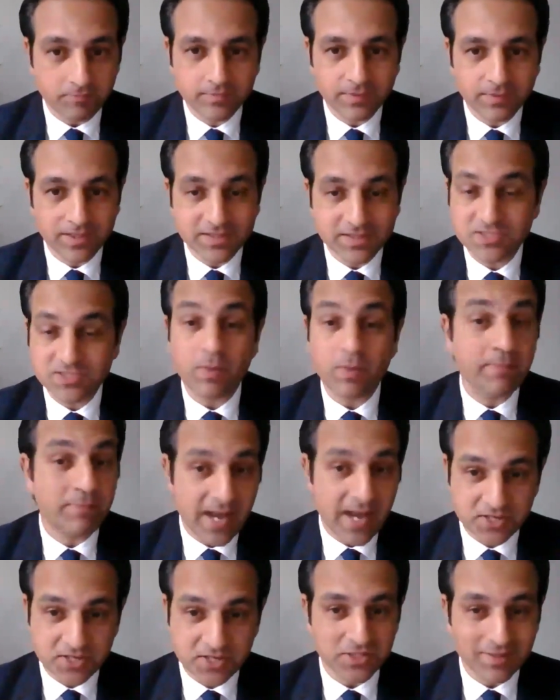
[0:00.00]
It's my
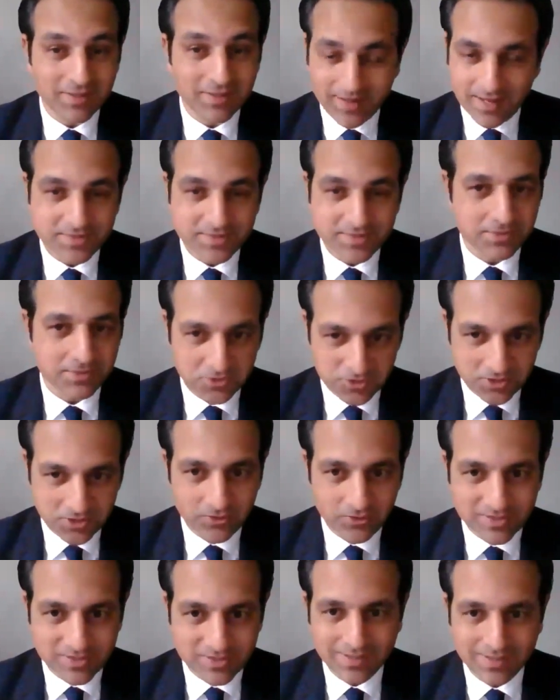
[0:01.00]
passion, as I'm sure you
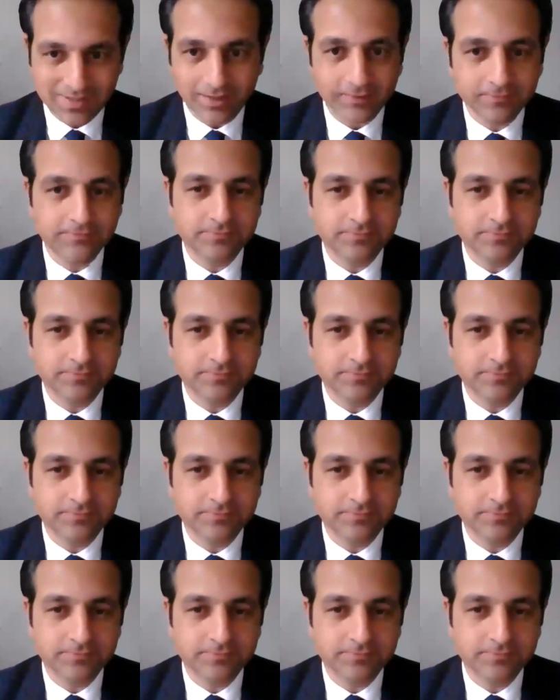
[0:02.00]
can tell.